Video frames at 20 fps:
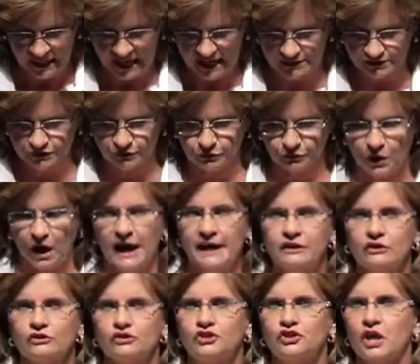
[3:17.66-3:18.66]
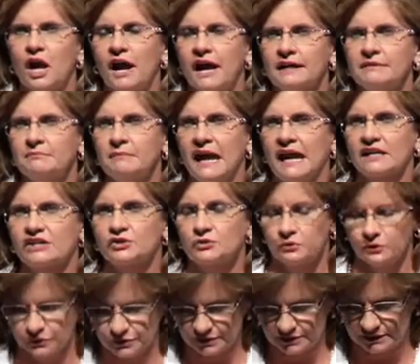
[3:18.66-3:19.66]
As the writer John
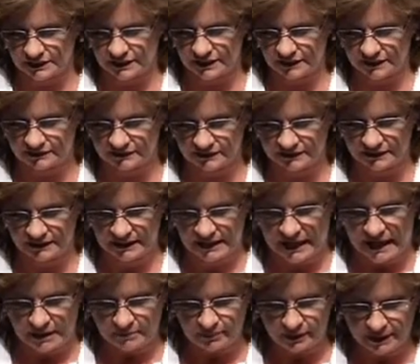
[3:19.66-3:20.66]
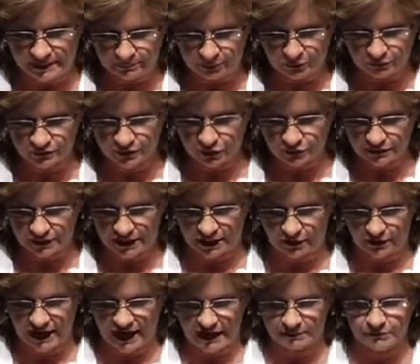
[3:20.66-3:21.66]
Maxwell said, people don't
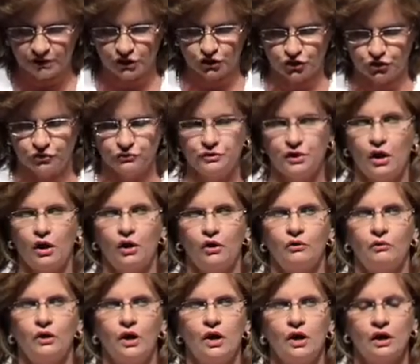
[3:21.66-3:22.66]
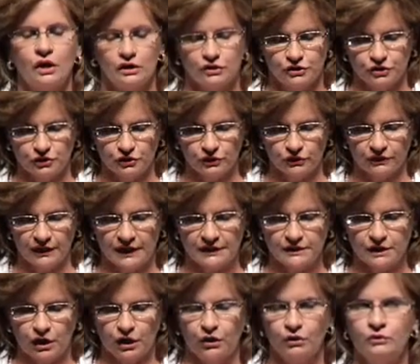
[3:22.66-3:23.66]
care how much you know until they
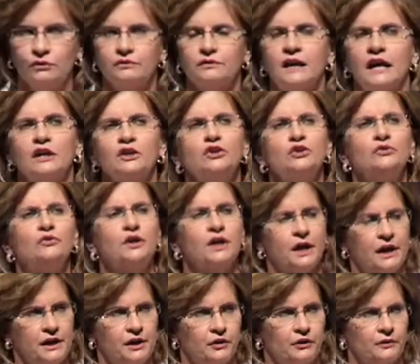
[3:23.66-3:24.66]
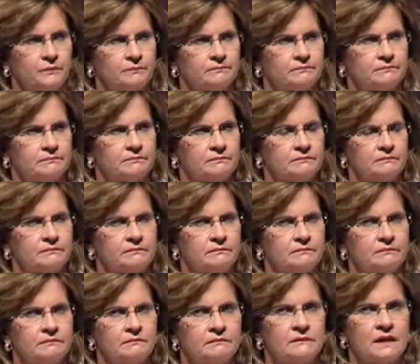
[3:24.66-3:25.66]
know that you care.
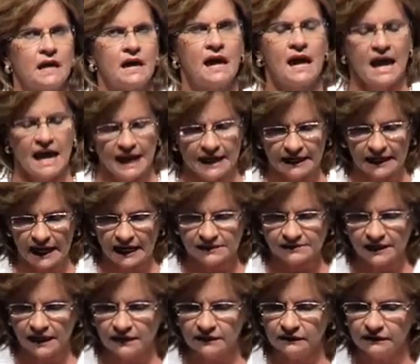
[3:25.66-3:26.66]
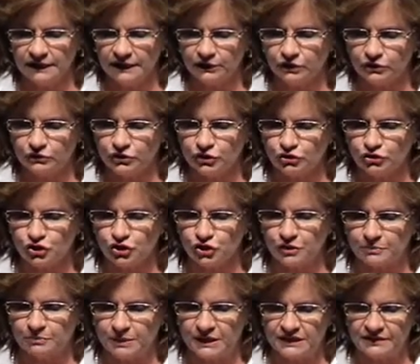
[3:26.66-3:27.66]
And as a leader, you
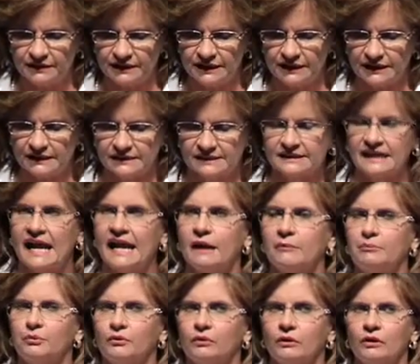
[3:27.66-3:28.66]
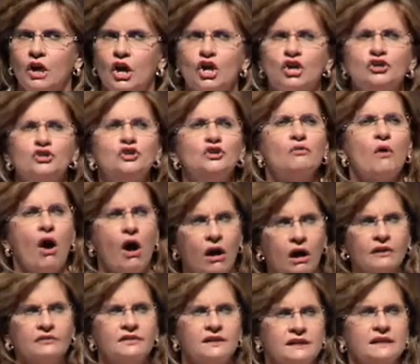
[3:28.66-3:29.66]
should be the example. You
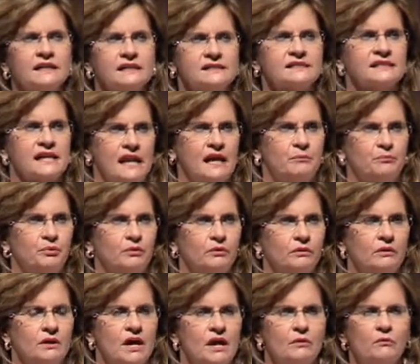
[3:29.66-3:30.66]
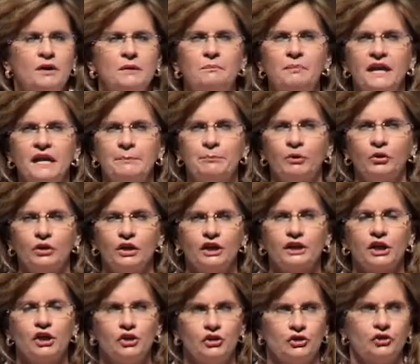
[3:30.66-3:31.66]
are the example. When people
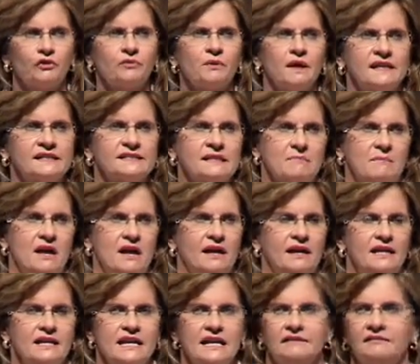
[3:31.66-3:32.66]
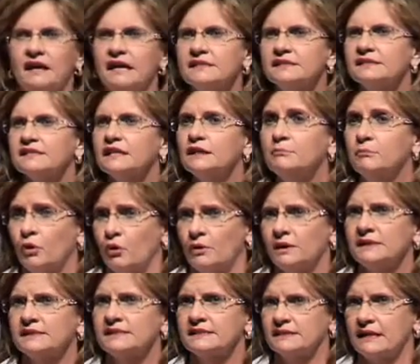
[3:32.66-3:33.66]
look at your resume and they see
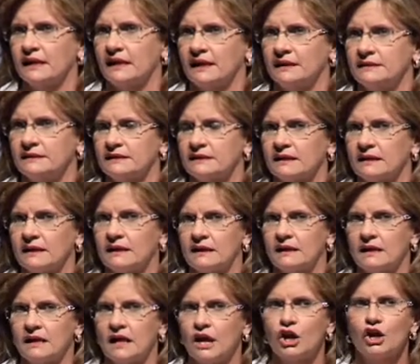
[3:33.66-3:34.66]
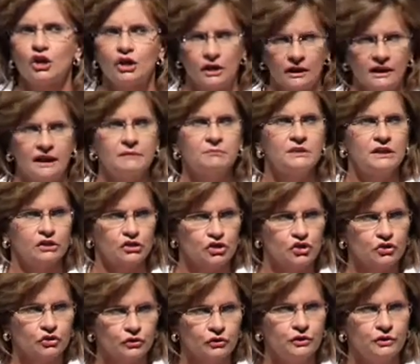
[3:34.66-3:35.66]
Boys State, let me
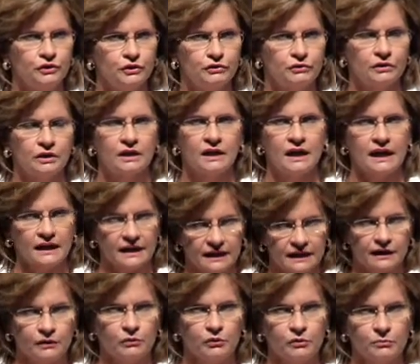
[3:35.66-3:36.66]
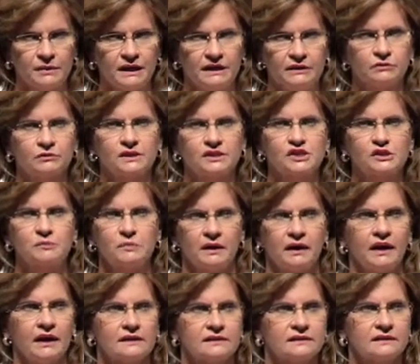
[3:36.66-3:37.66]
assure you, it will mean
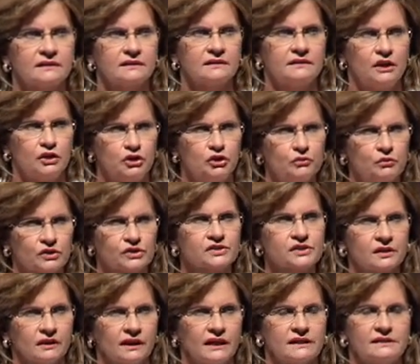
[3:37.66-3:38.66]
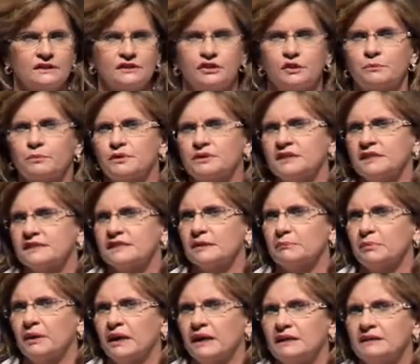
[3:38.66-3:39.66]
respect that you were selected to
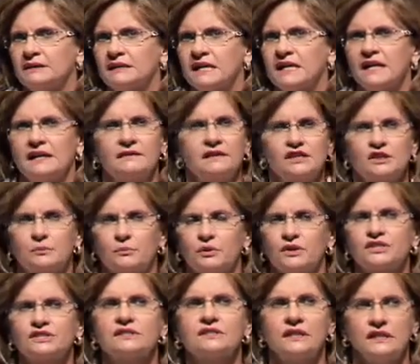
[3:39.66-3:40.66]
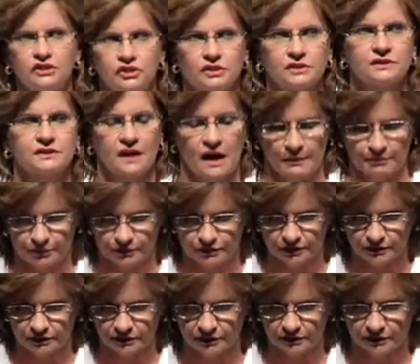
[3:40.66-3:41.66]
participate in this prestigious
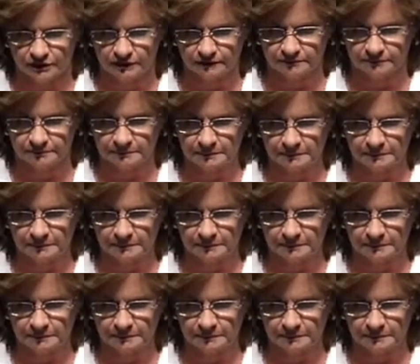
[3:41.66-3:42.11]
opportunity.